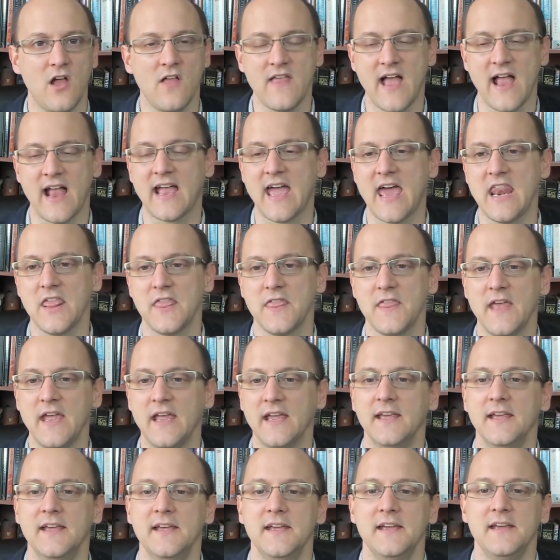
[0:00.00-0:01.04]
and all that kind of
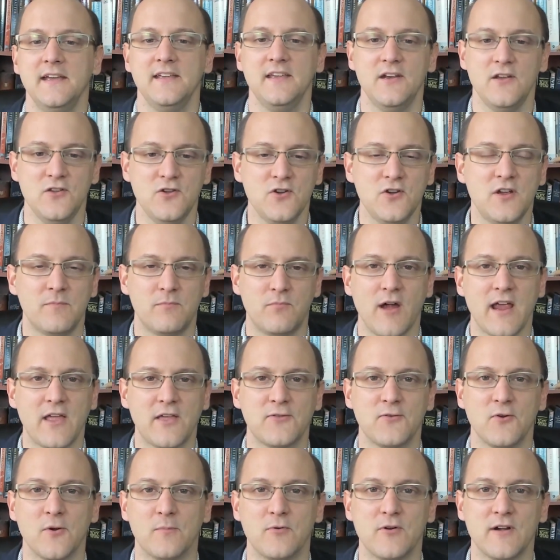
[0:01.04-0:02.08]
thing you know you could
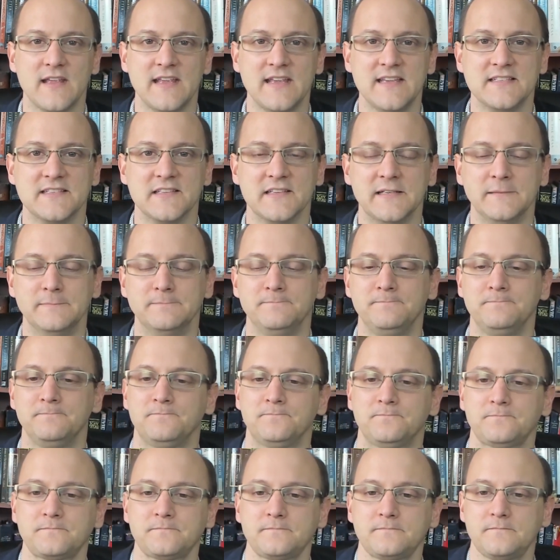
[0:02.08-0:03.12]
break through it pretty easily
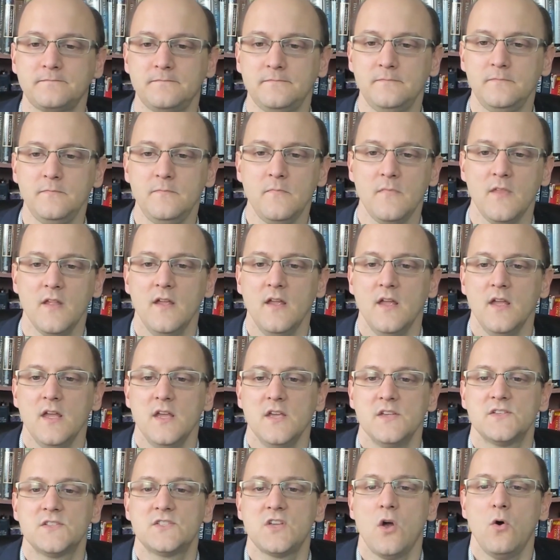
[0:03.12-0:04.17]

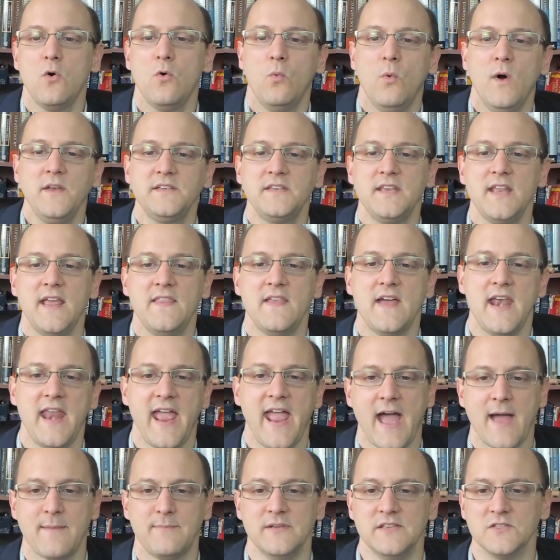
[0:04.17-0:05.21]
so what then
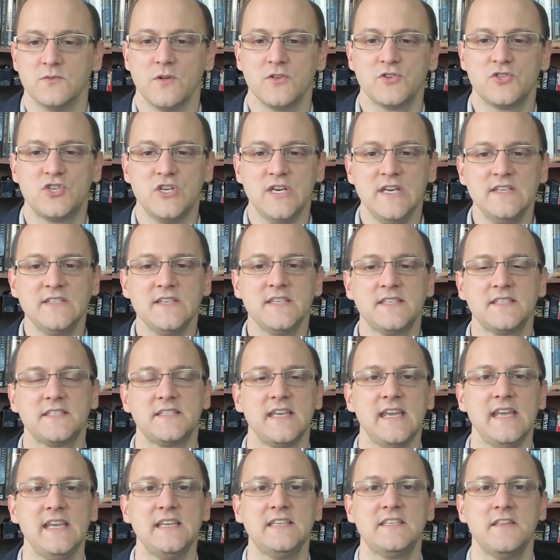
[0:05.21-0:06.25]
happens well jesus
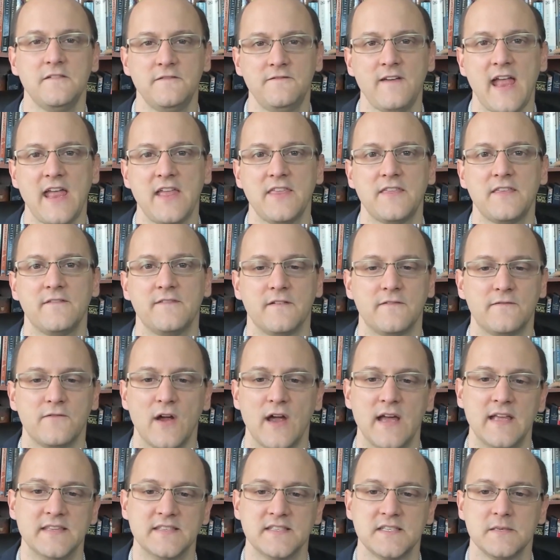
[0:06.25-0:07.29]
sees the faith of the
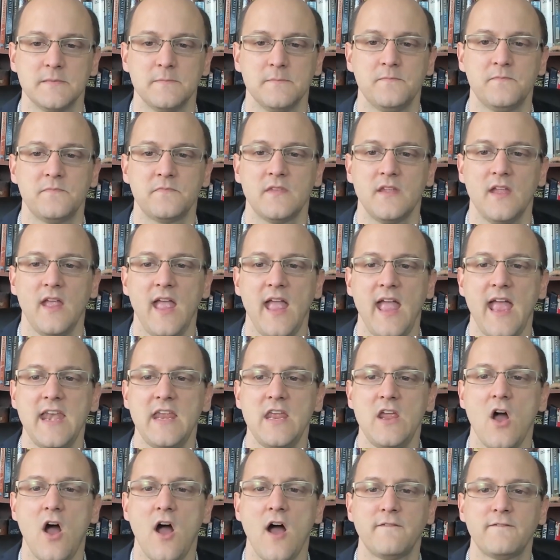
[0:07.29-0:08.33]
friends
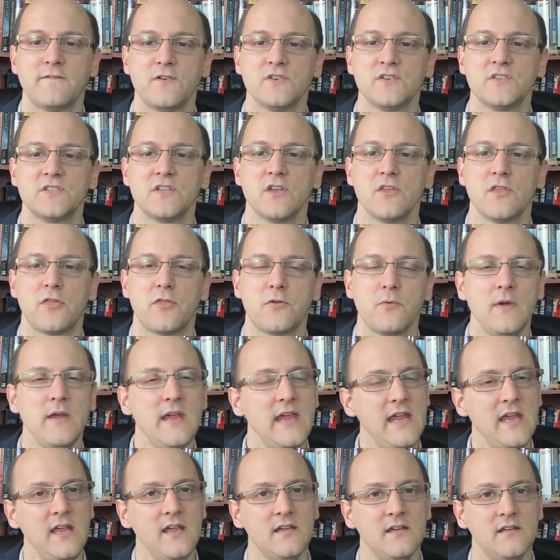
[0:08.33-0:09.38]
and he offers
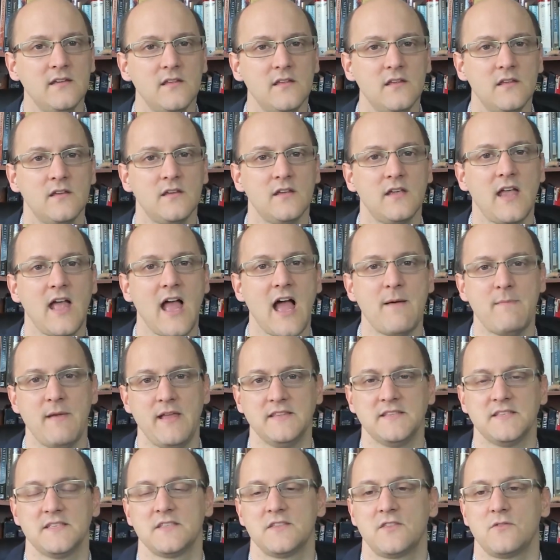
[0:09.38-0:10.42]
three
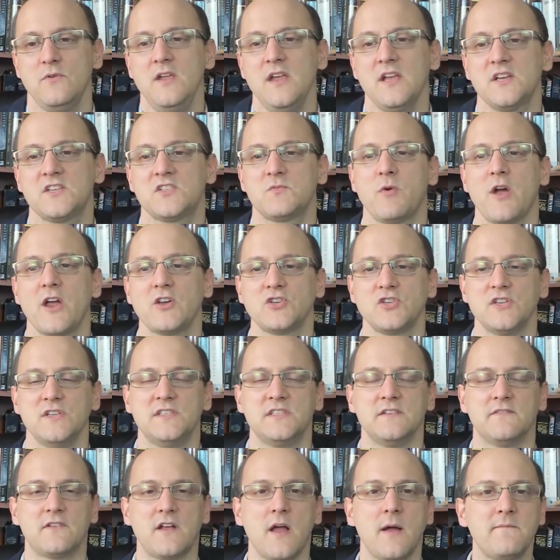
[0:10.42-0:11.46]
comments three
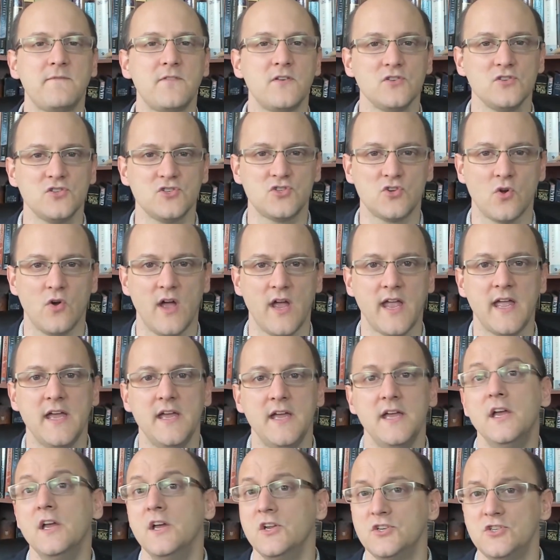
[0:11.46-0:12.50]
expressions of comfort and joy
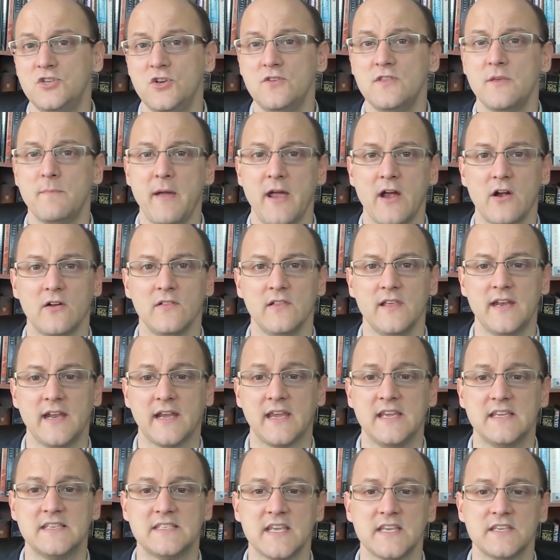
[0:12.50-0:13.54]
to the
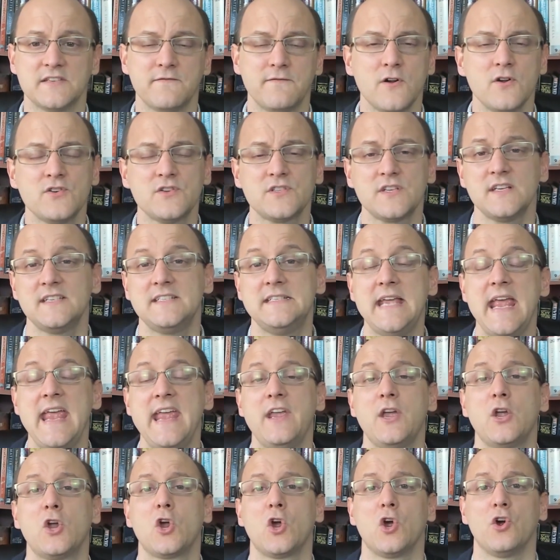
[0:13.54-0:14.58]
paralytic he says first
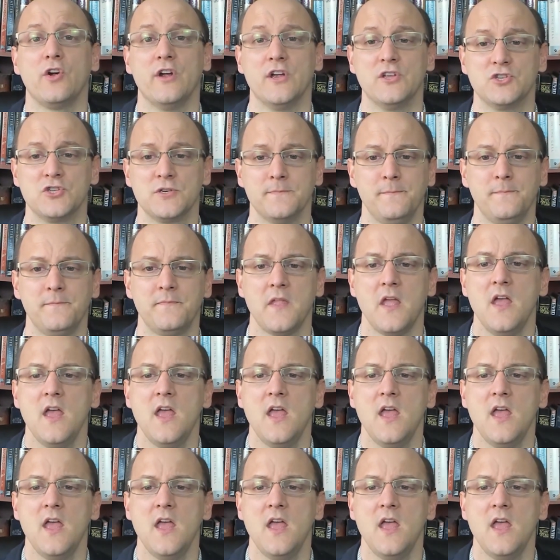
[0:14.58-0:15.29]
take courage